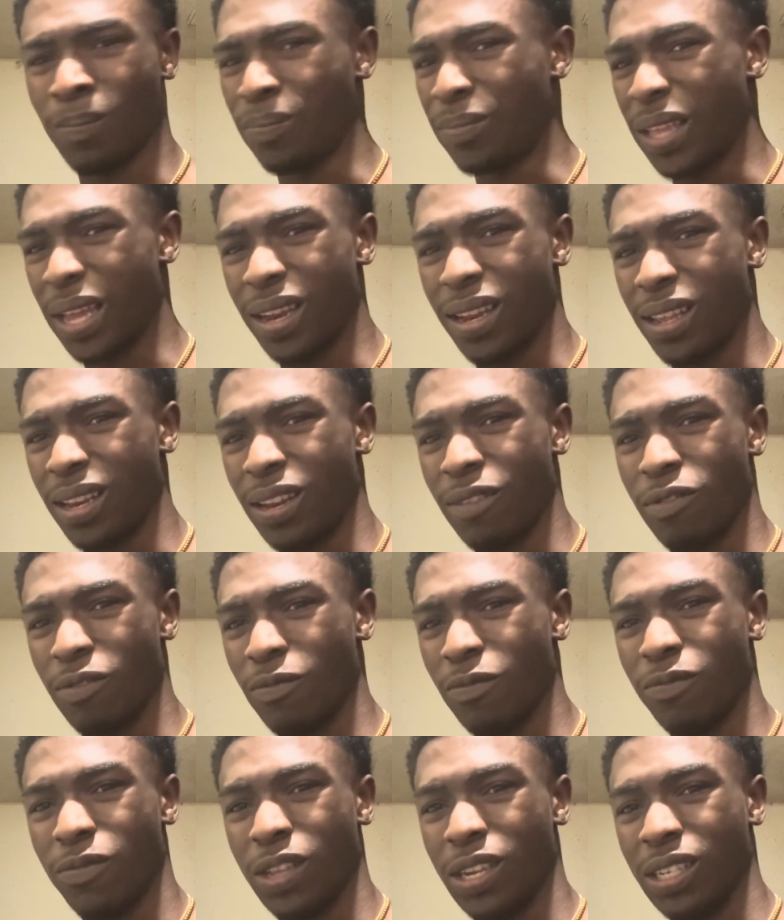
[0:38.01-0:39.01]
I didn't even
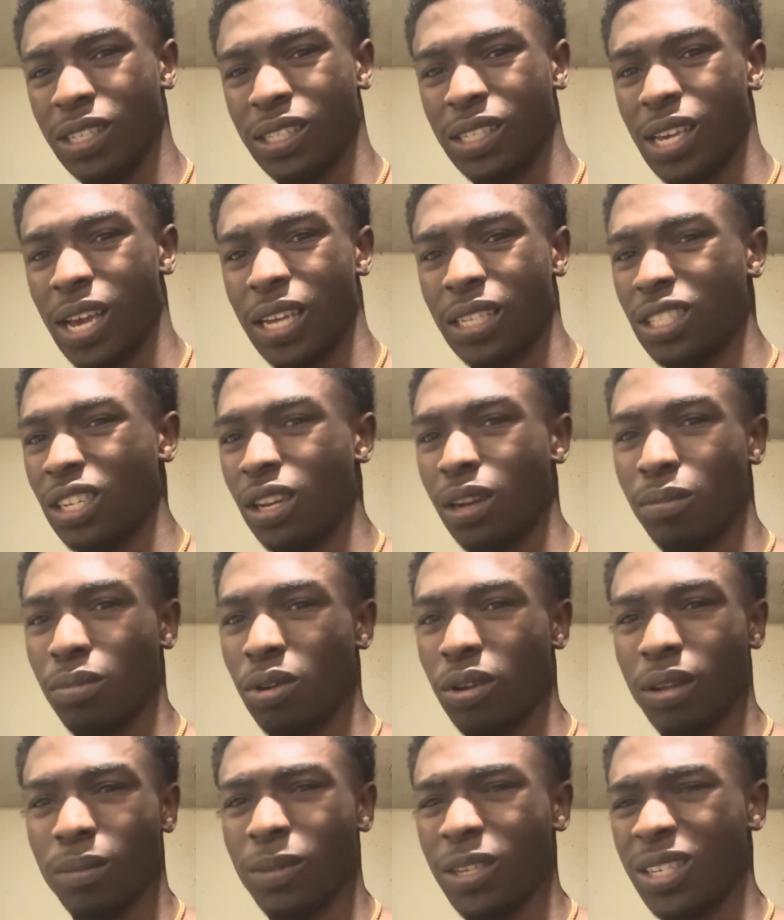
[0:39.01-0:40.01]
finish catching up
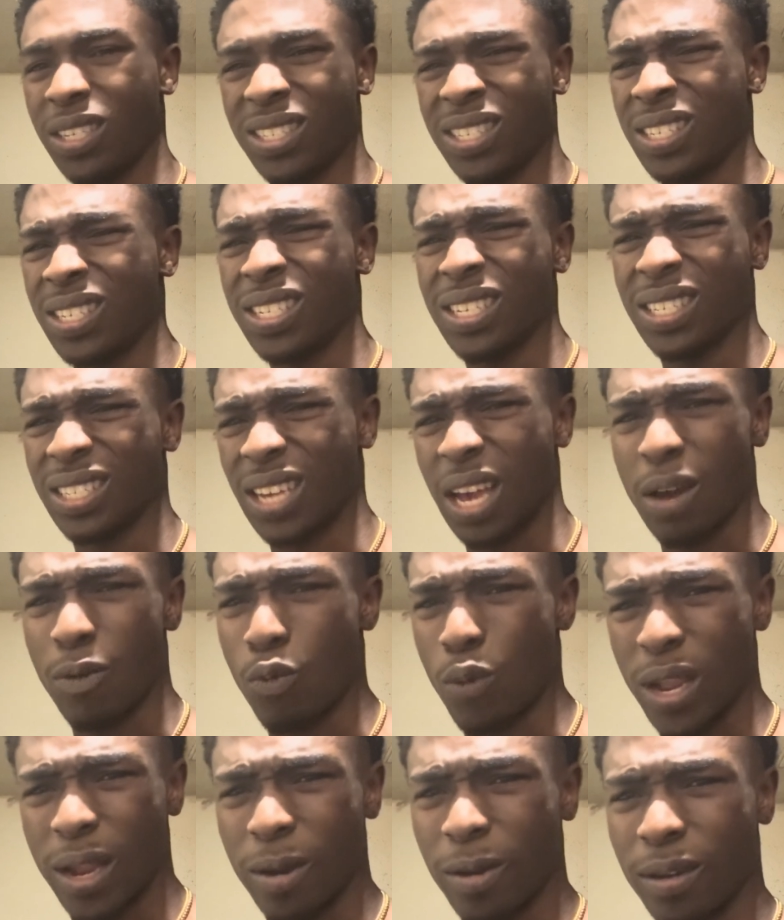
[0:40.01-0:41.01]
on it because it just got
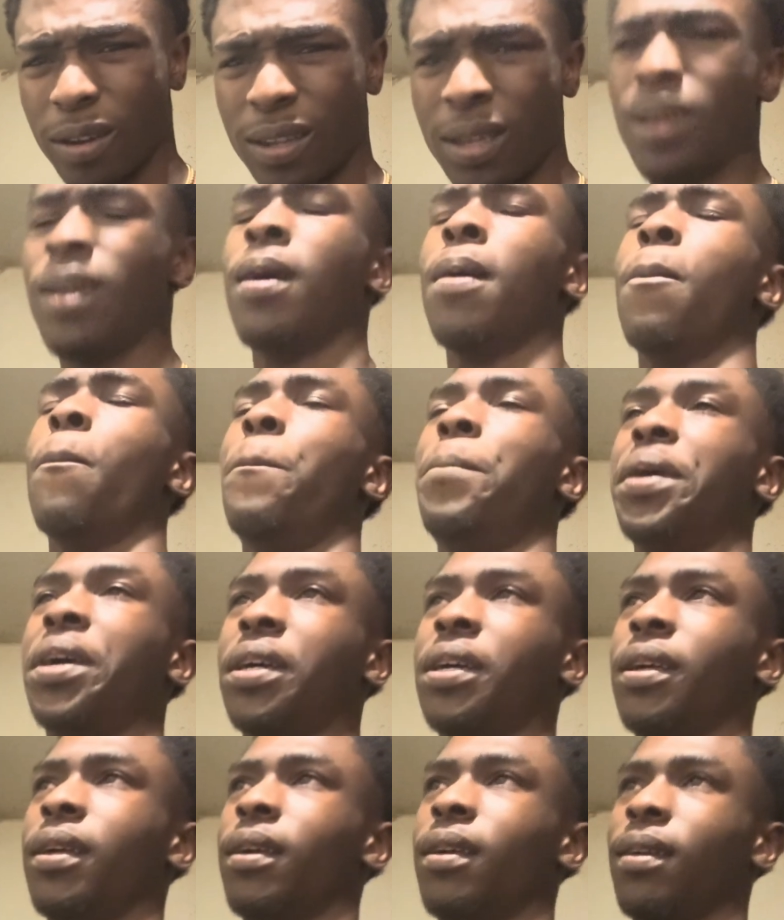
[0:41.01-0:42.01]
weird.
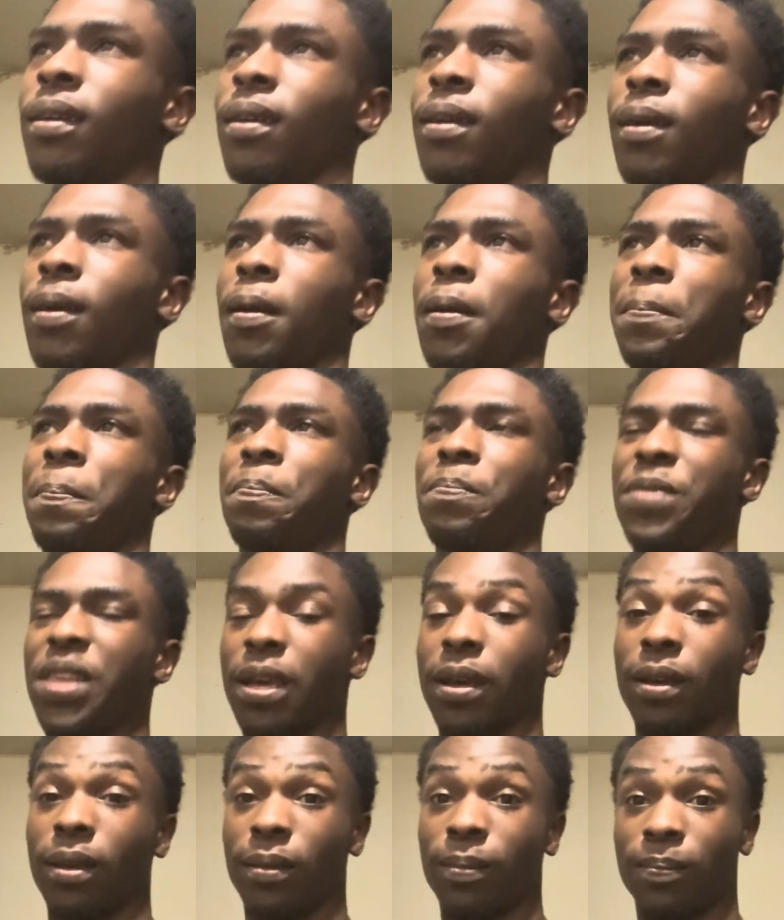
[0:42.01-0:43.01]
But yeah.